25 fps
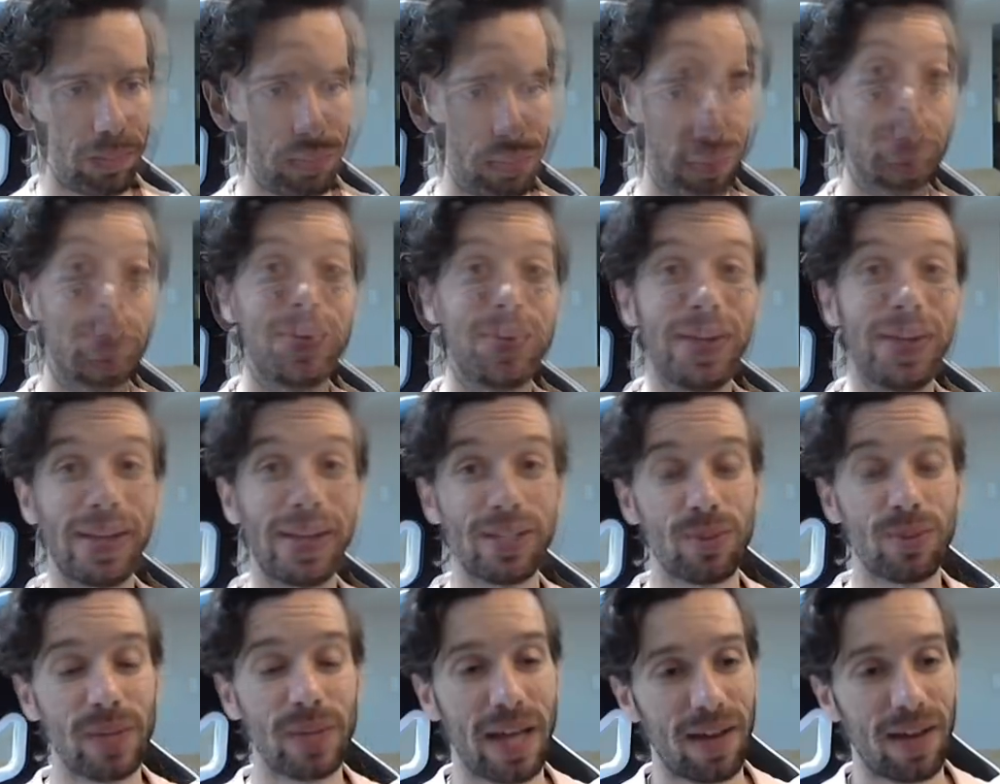Up
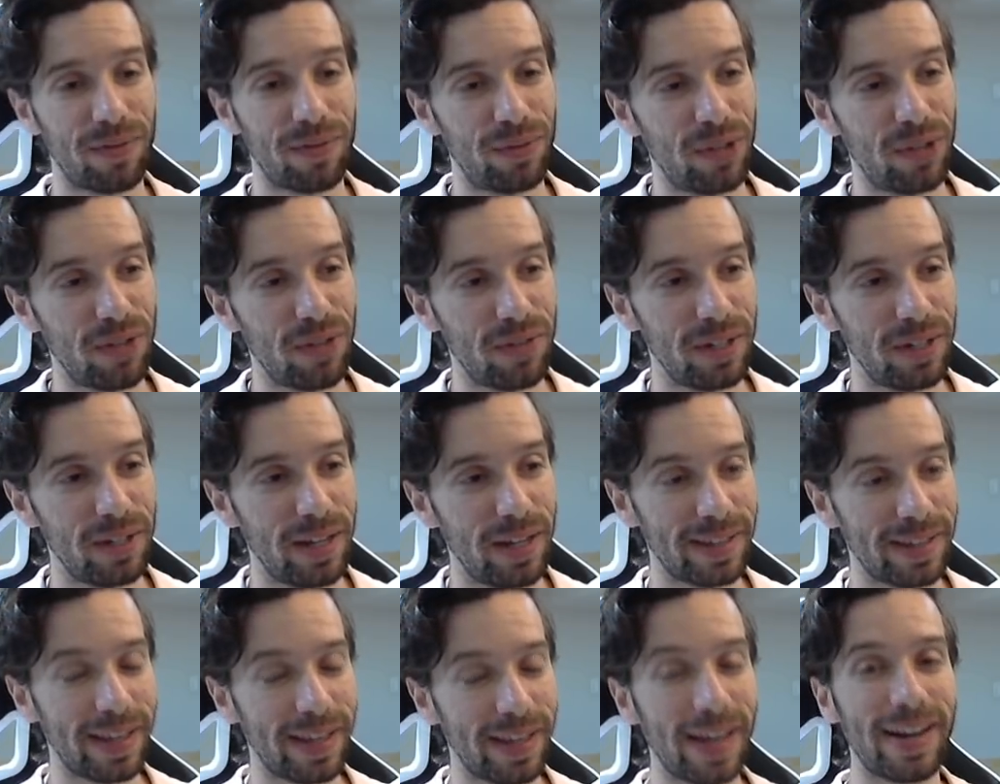next, we have Riven.
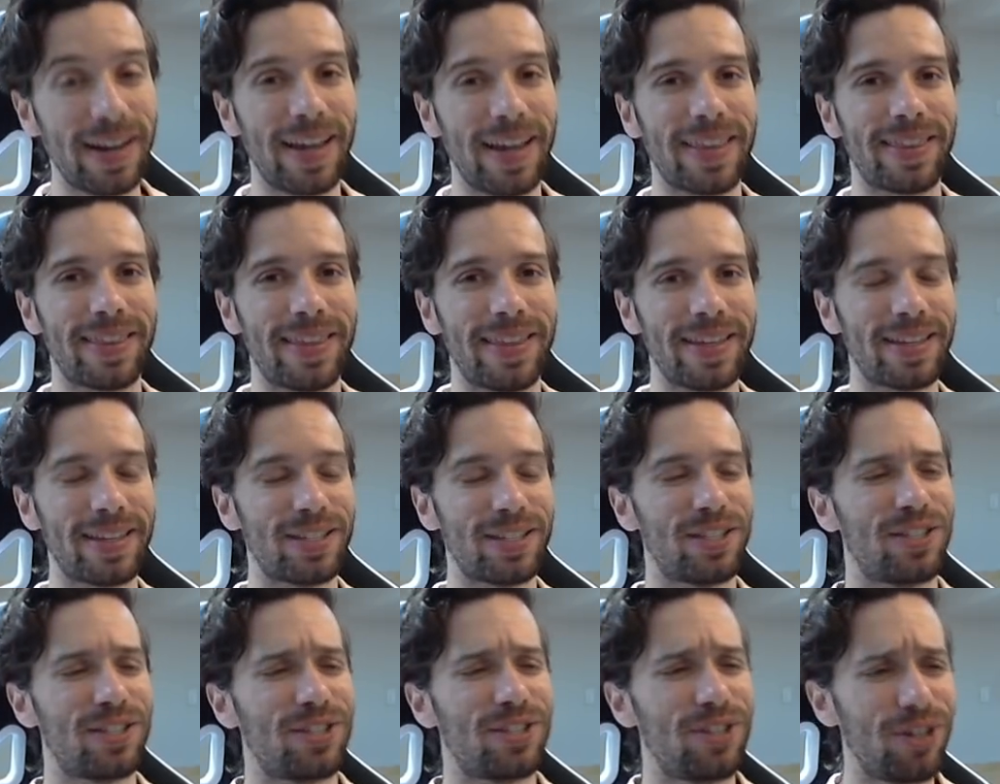Again, I think
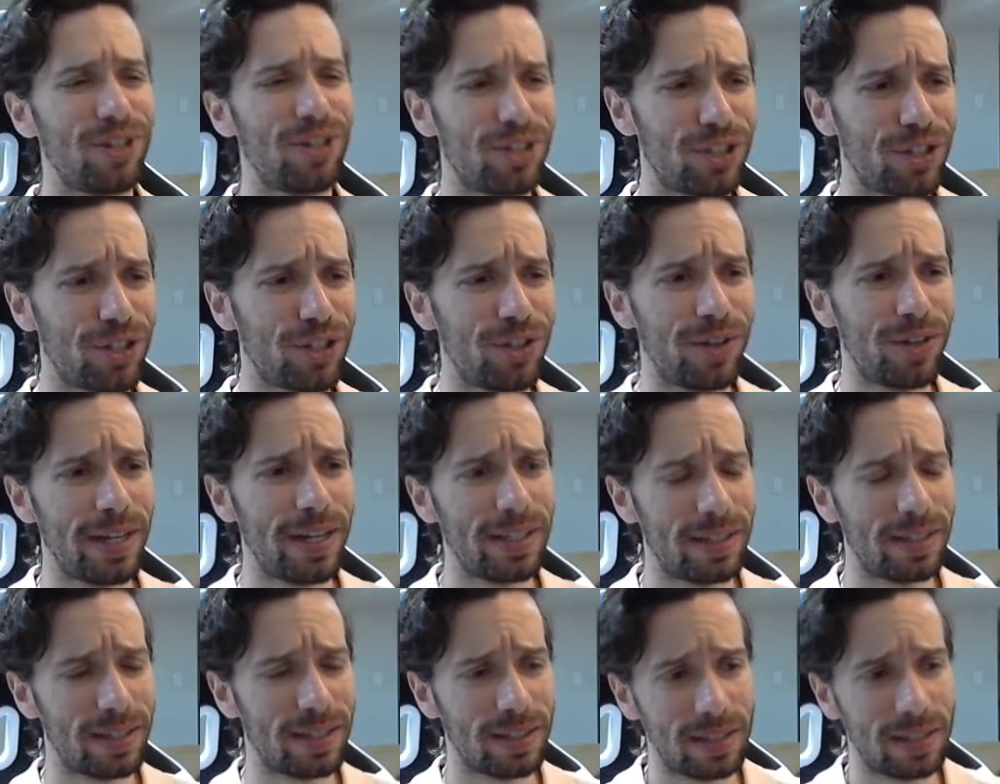such
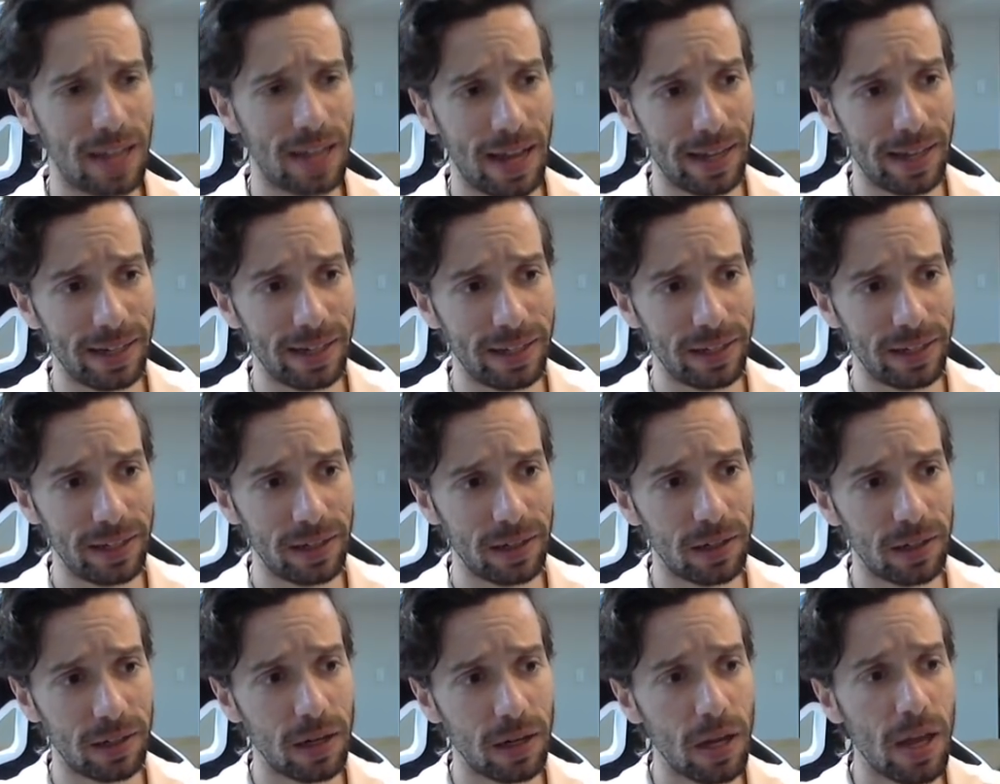great design
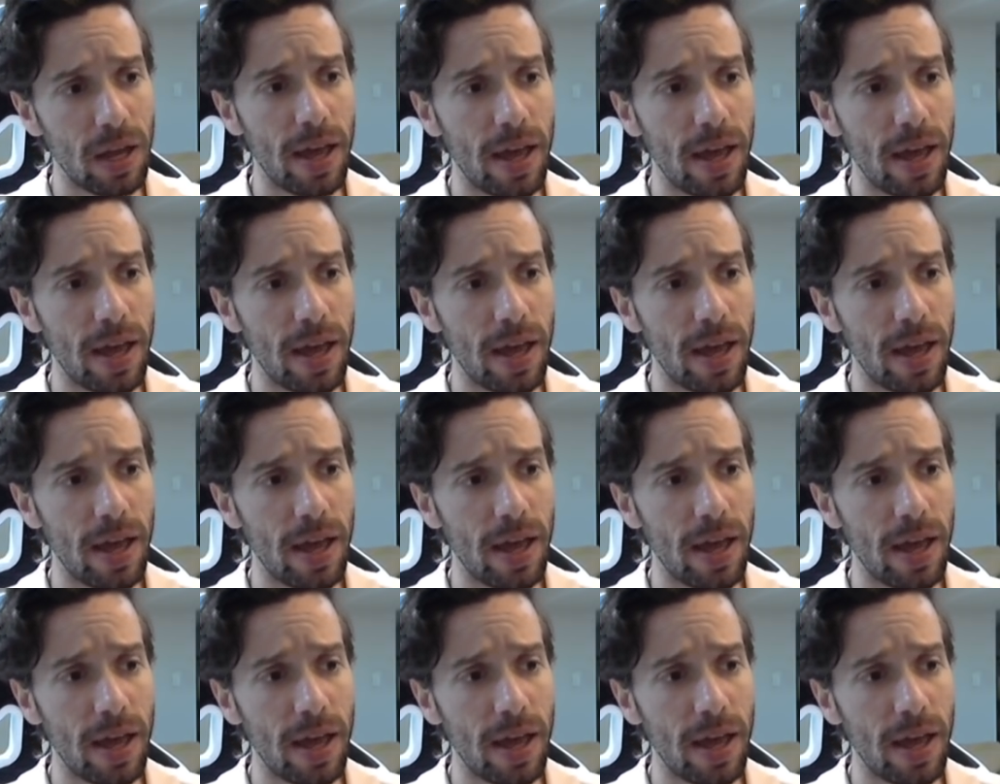here.